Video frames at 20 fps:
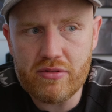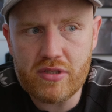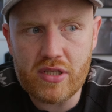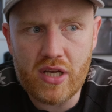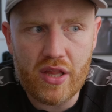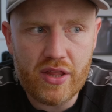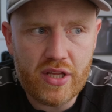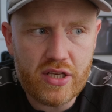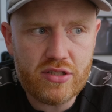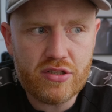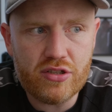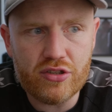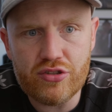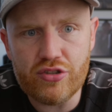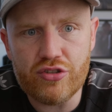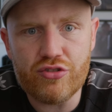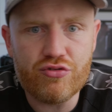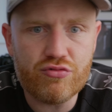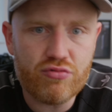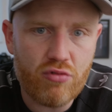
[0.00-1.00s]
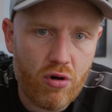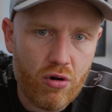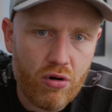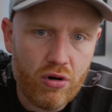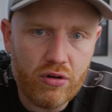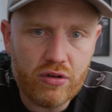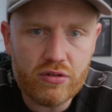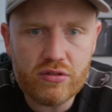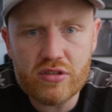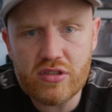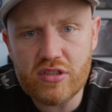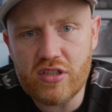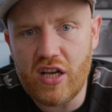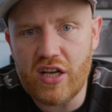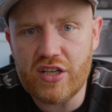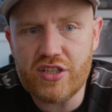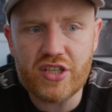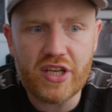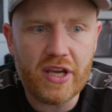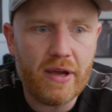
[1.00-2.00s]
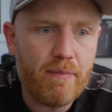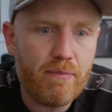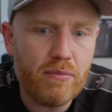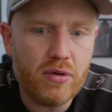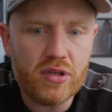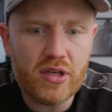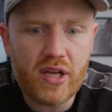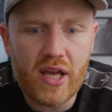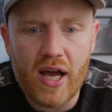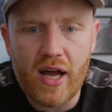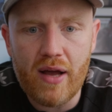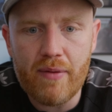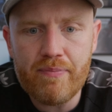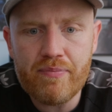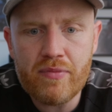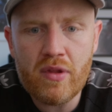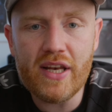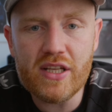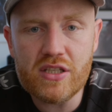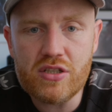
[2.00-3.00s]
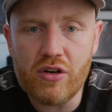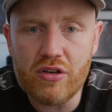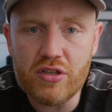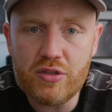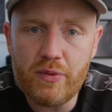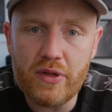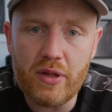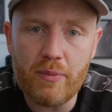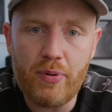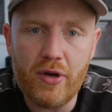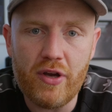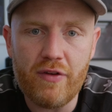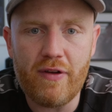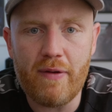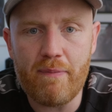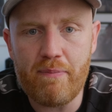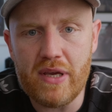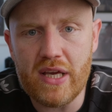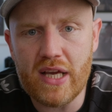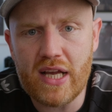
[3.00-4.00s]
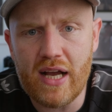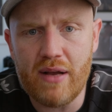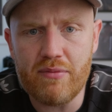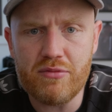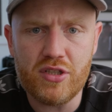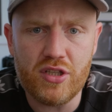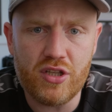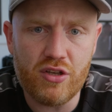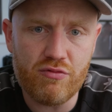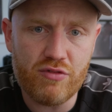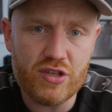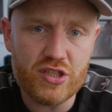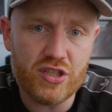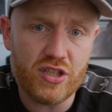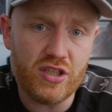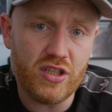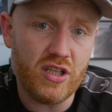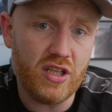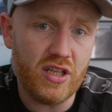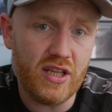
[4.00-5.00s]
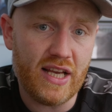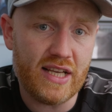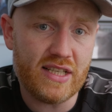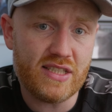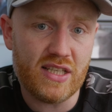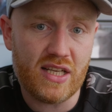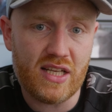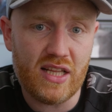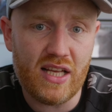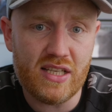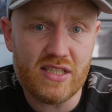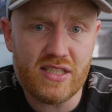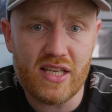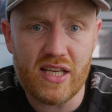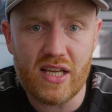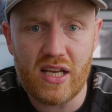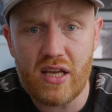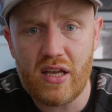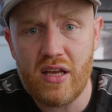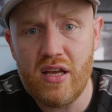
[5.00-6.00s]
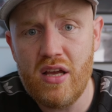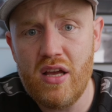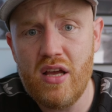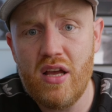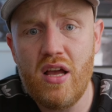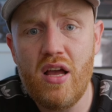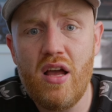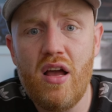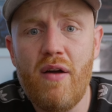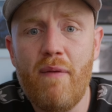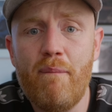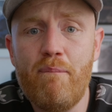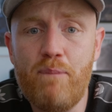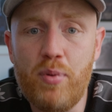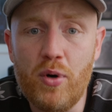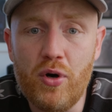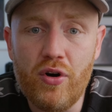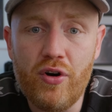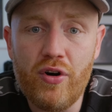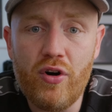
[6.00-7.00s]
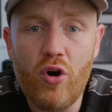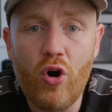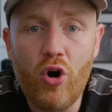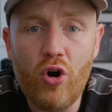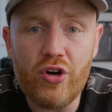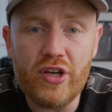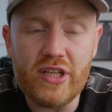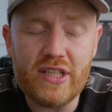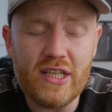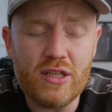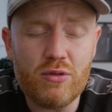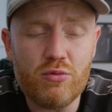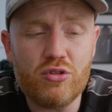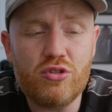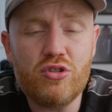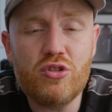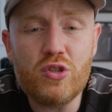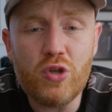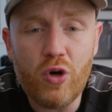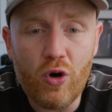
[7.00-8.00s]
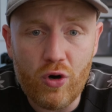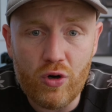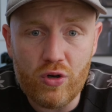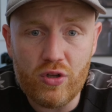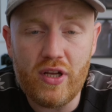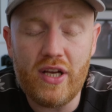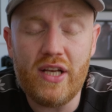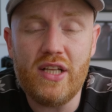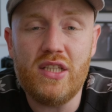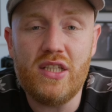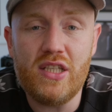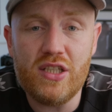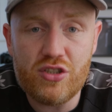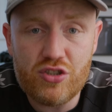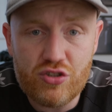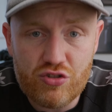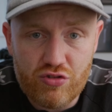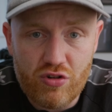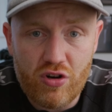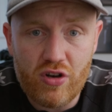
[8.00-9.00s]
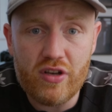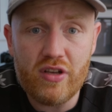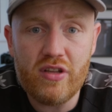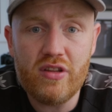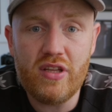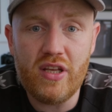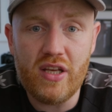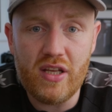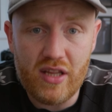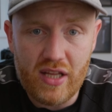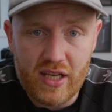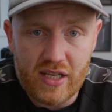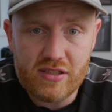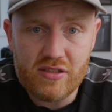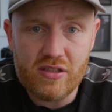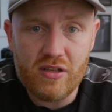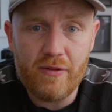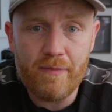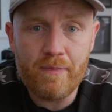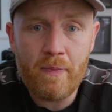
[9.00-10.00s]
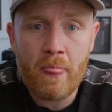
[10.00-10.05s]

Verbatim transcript: it was like, this is a drone slash gimbal cam, and it's going to be the perfect B cam to the original Alexa classic. But all it did was totally destroy the Alexa.